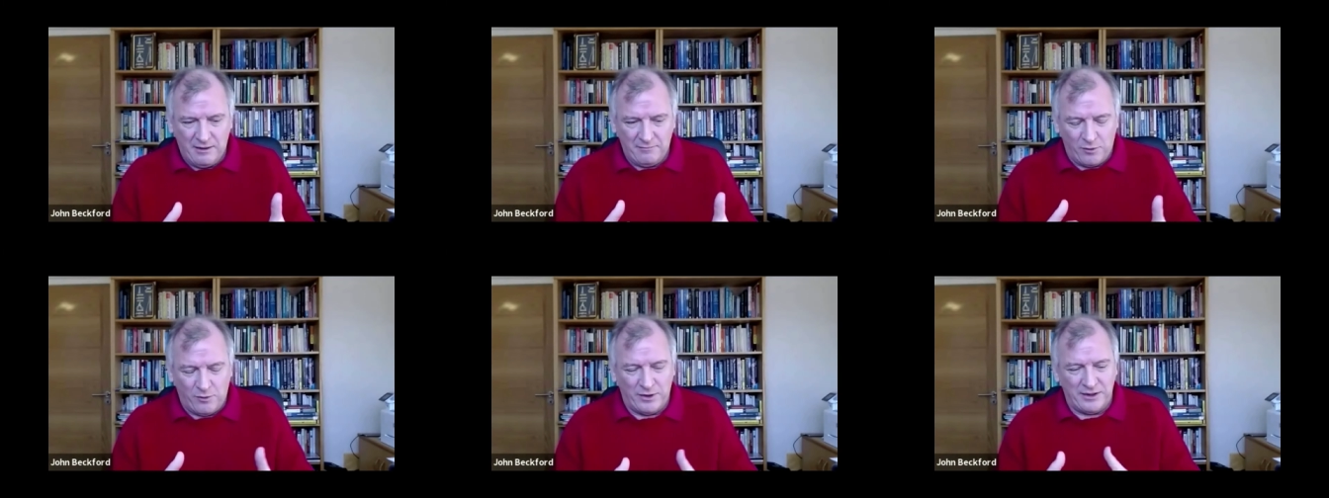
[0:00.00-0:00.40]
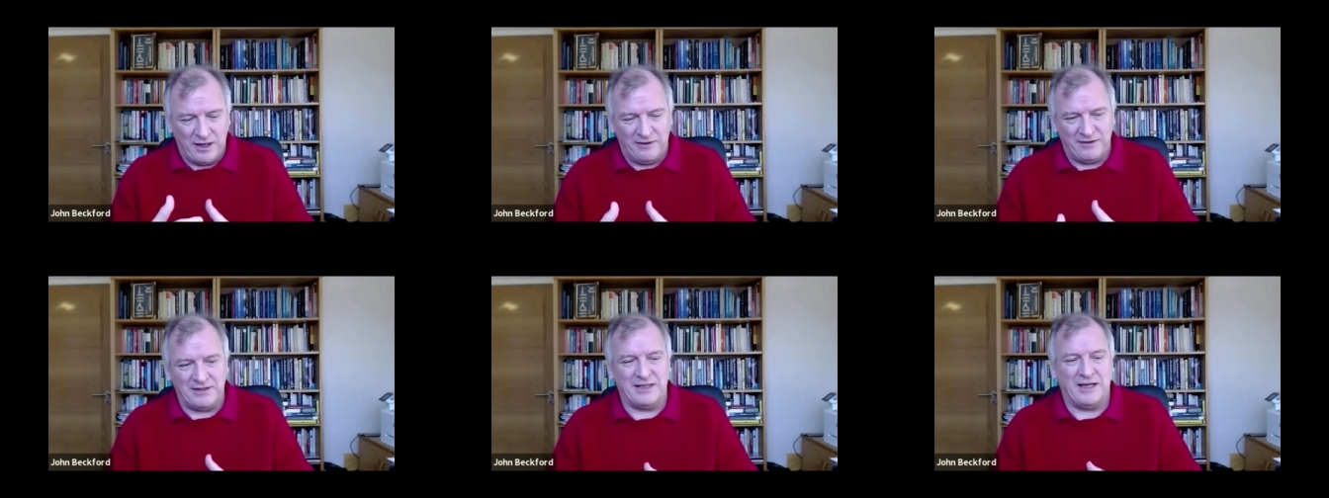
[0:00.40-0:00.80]
But when you're
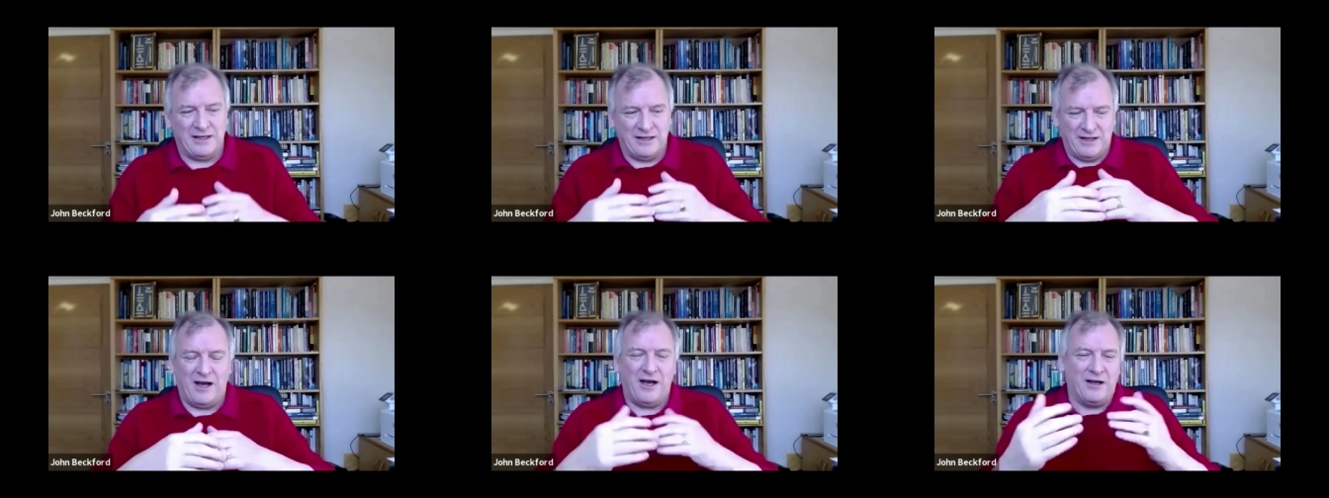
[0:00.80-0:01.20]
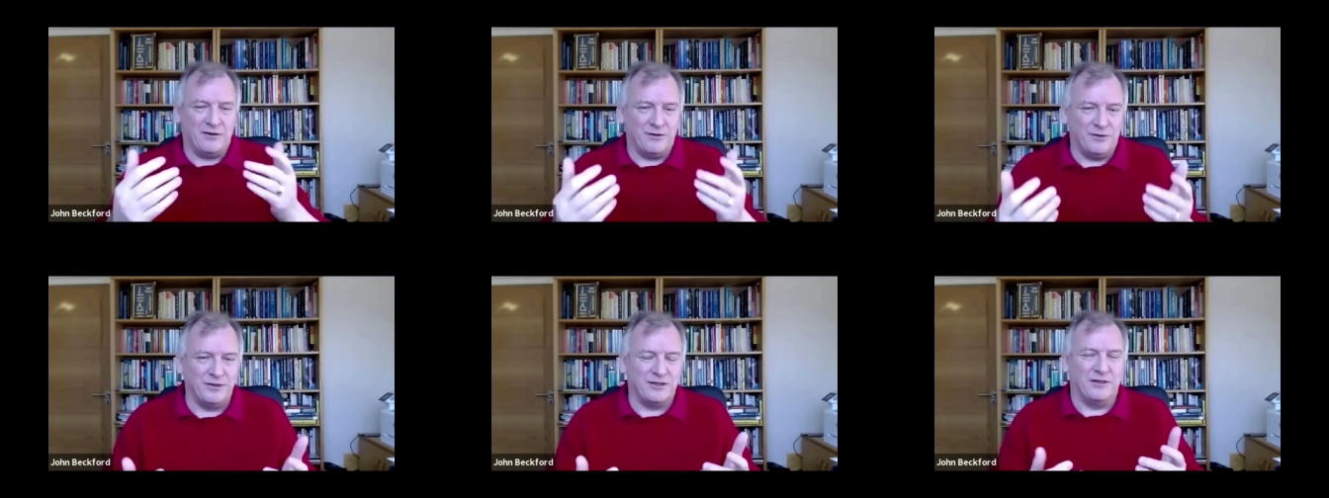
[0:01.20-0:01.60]
having that higher
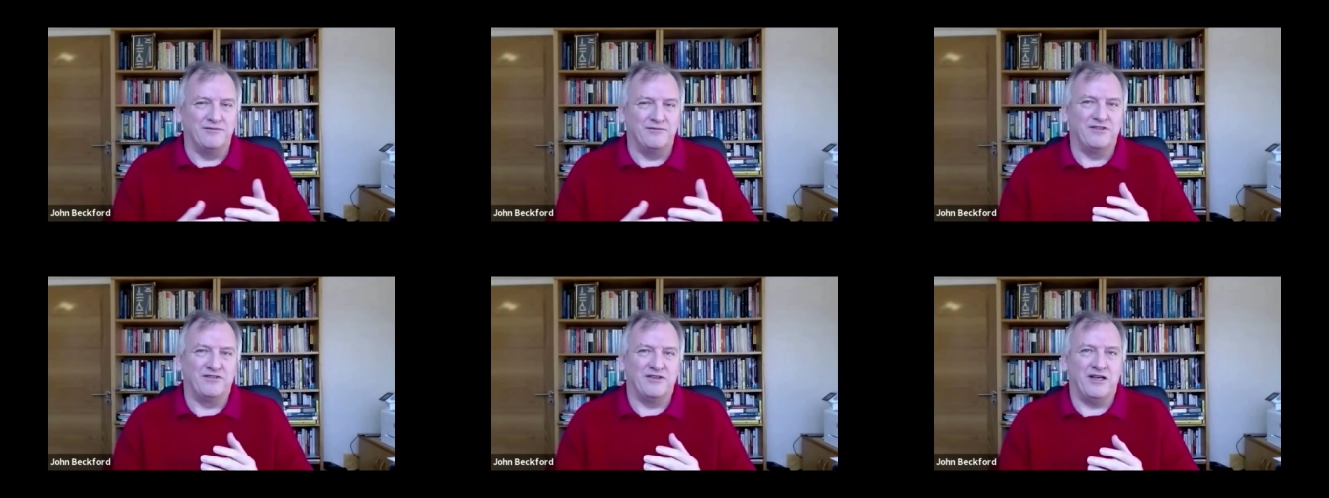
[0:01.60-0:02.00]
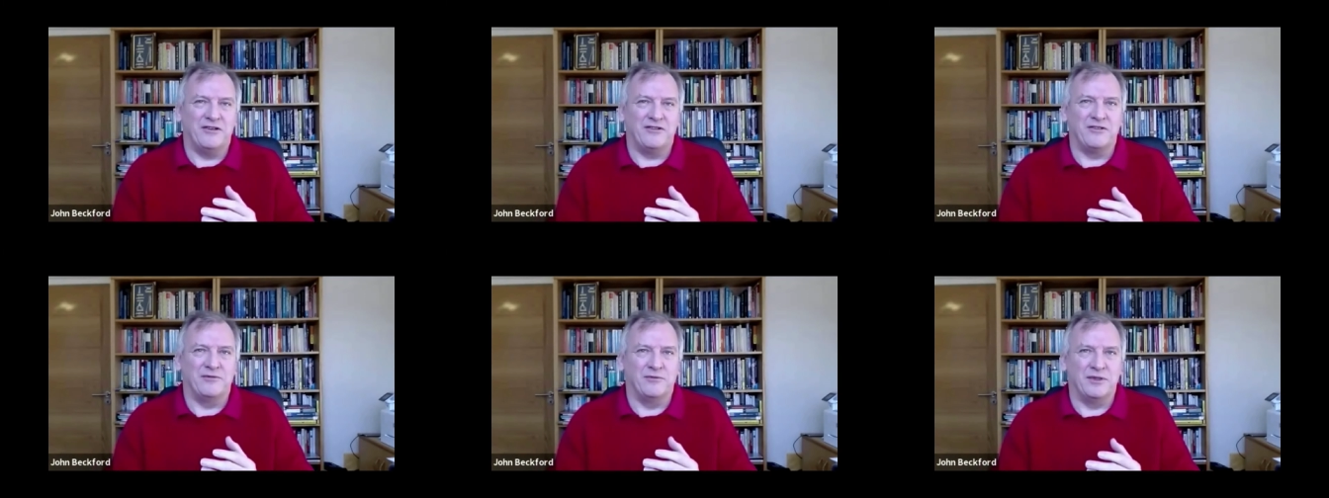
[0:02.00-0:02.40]
order
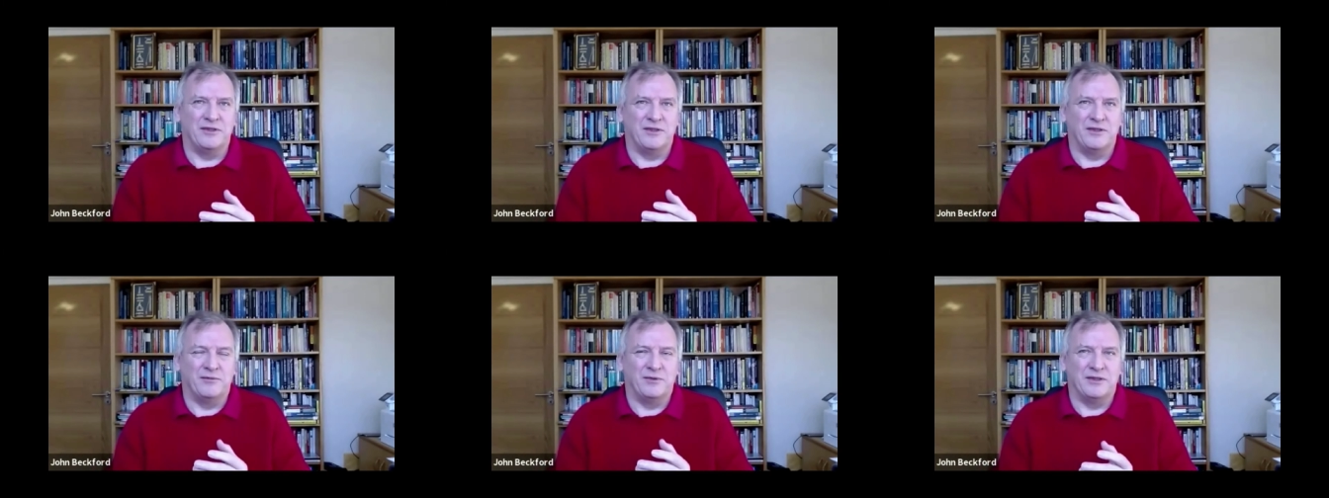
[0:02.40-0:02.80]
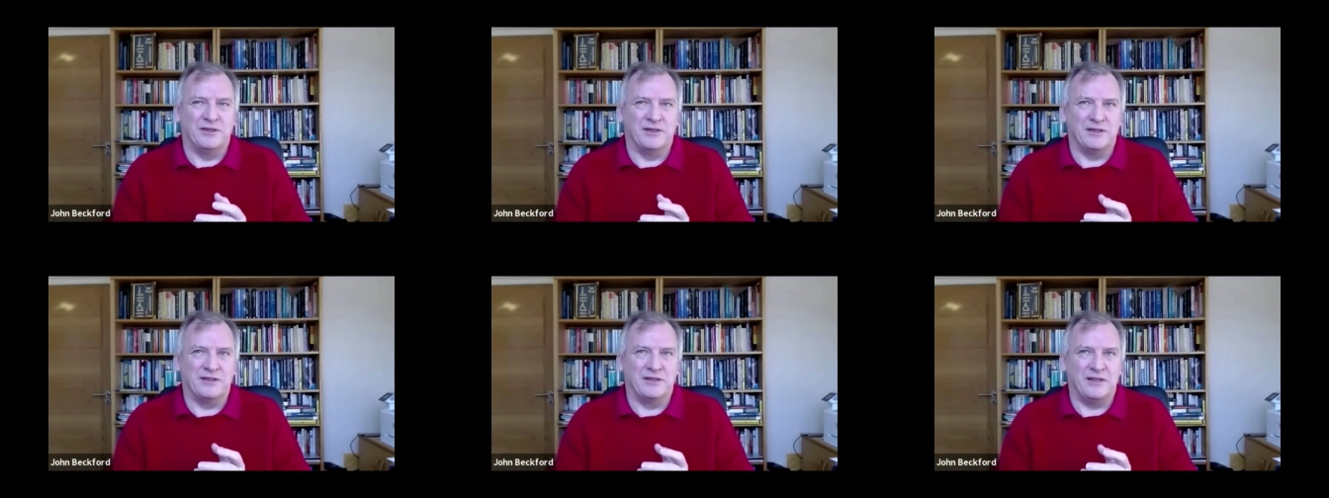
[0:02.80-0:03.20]
conversation with the, with
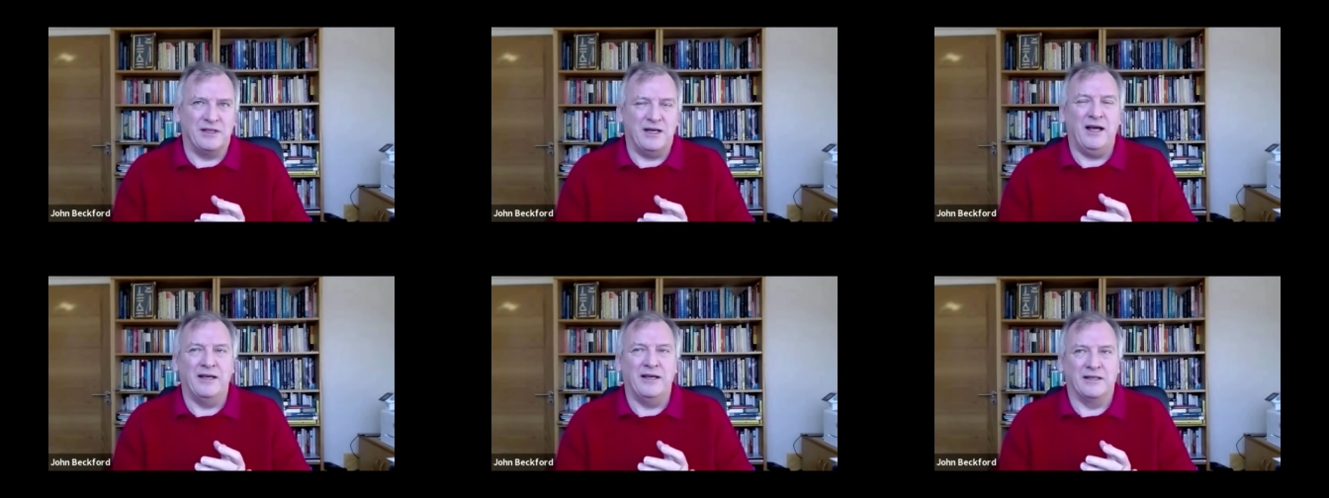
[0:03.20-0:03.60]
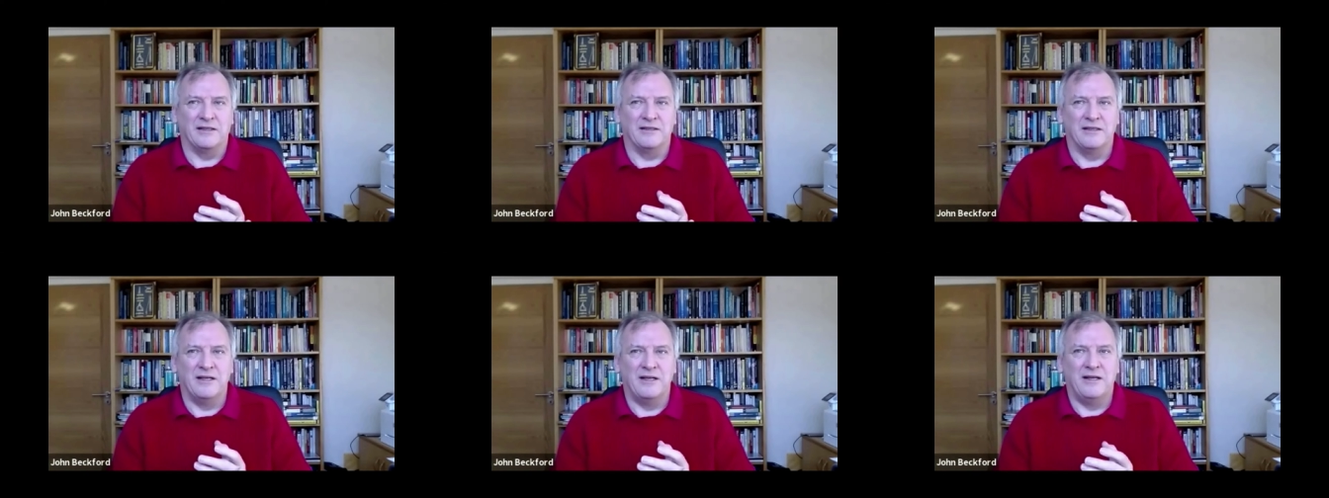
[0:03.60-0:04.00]
the
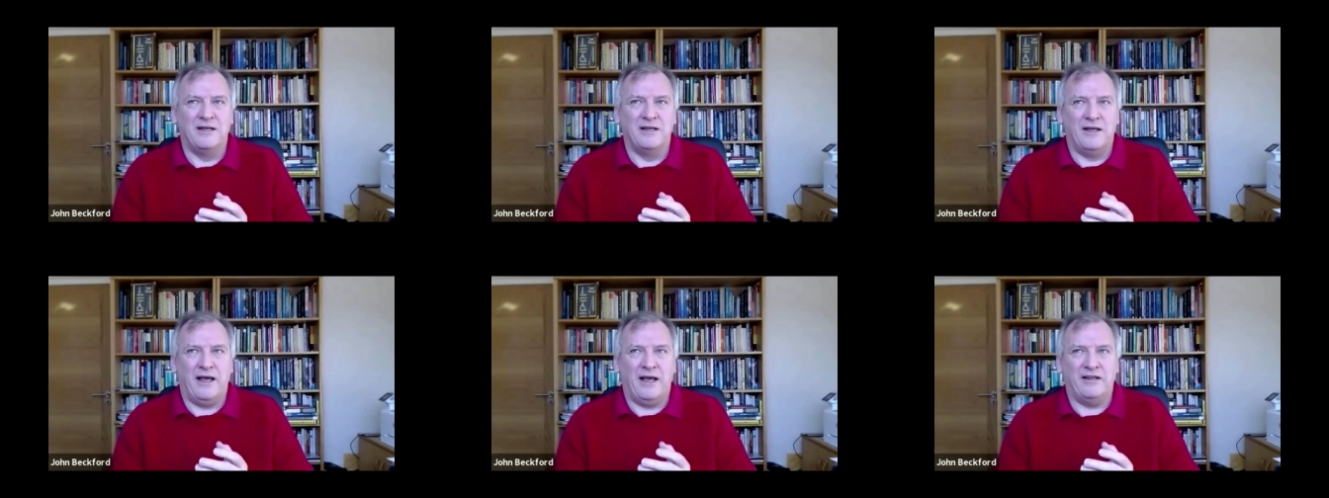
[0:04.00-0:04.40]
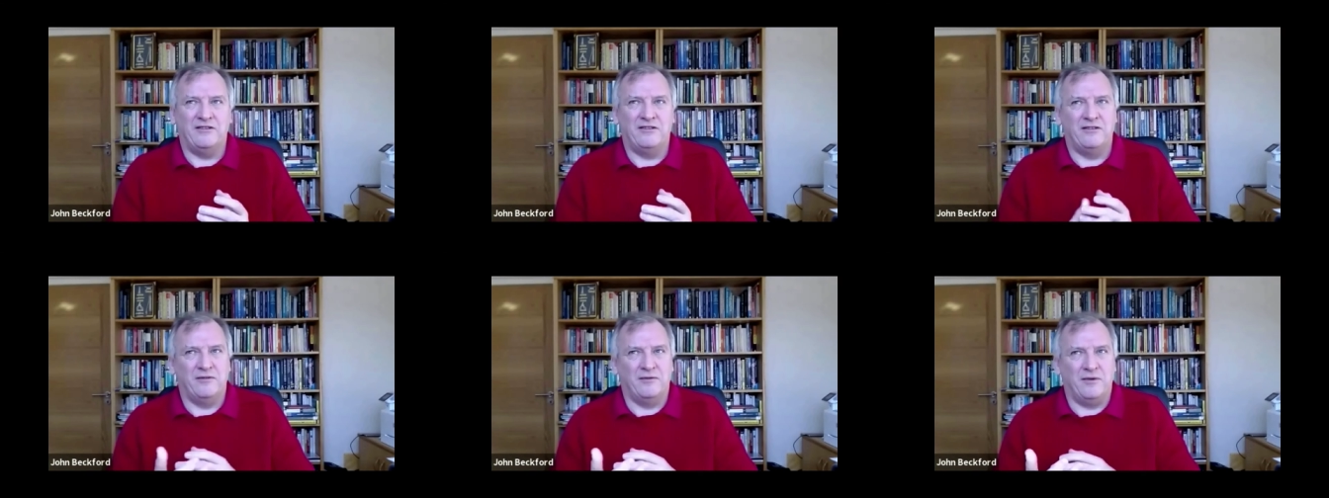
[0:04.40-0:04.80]
client,
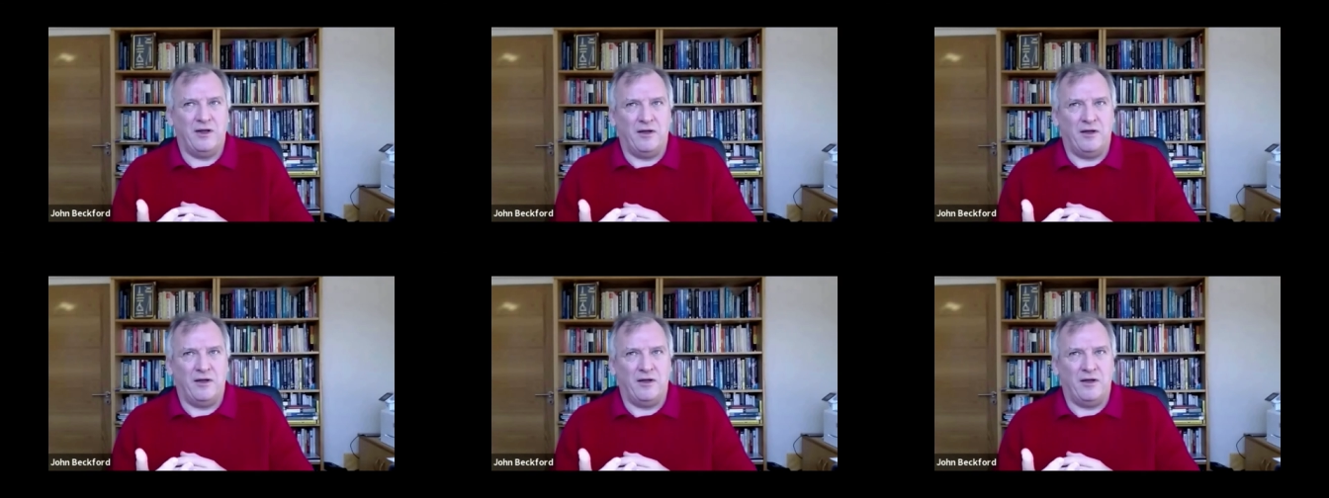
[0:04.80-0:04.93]
it's